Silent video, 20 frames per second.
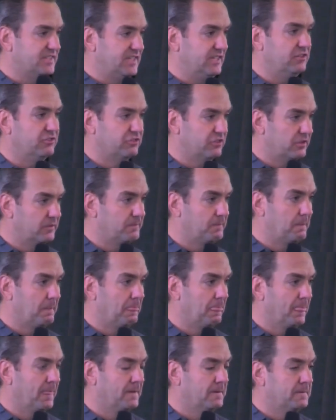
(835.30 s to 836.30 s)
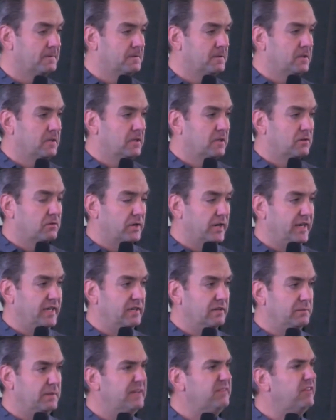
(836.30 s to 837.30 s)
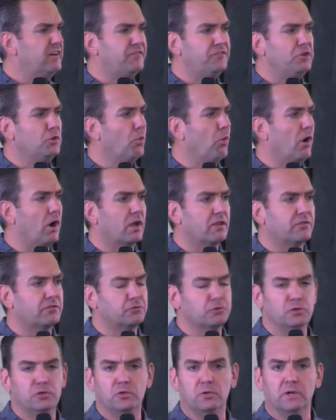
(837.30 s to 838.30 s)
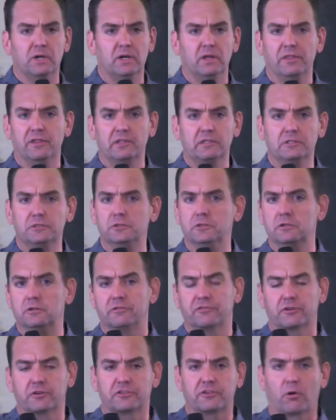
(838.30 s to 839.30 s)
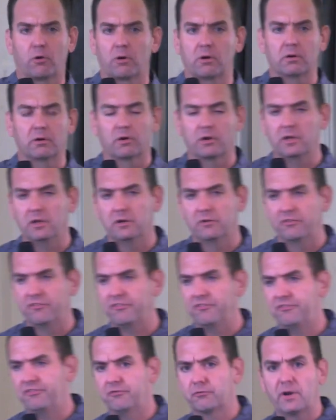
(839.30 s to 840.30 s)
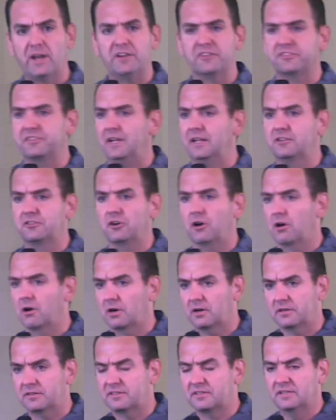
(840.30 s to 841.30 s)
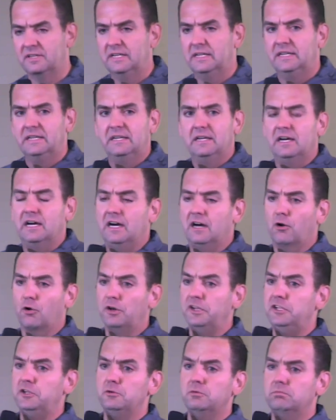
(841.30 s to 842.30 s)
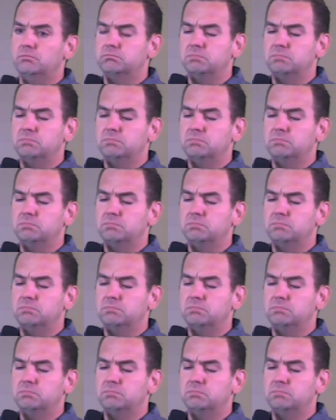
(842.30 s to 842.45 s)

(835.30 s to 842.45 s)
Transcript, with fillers: teacher right? I mean, even if you walk through uh, the Louvre or, or, or, you know Renaissance art, uh, or you